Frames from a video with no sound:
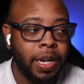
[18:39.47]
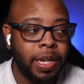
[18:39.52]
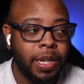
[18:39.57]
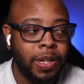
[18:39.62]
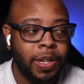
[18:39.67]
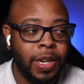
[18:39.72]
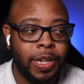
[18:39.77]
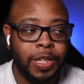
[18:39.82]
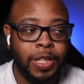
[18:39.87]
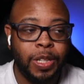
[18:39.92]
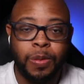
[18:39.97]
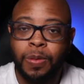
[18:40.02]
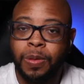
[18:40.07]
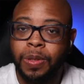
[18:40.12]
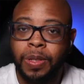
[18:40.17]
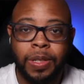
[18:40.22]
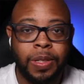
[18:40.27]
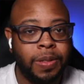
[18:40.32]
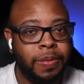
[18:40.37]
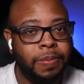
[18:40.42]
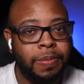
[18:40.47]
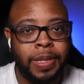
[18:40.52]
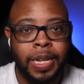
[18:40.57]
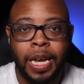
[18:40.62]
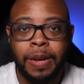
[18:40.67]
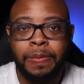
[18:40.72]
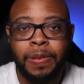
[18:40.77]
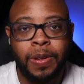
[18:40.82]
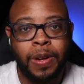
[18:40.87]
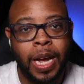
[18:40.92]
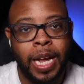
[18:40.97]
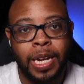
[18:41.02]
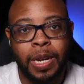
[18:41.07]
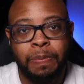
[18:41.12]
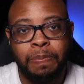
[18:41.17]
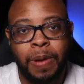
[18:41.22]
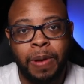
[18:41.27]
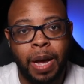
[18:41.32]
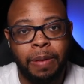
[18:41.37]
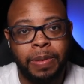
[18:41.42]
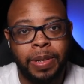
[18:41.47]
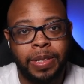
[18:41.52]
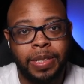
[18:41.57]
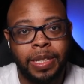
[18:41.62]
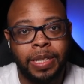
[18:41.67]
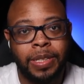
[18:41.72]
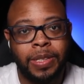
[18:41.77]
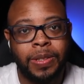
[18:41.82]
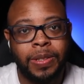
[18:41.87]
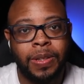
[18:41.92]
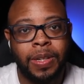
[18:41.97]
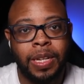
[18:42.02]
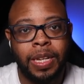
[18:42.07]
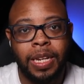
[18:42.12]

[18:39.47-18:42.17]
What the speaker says: you're definitely gonna have to pop this into,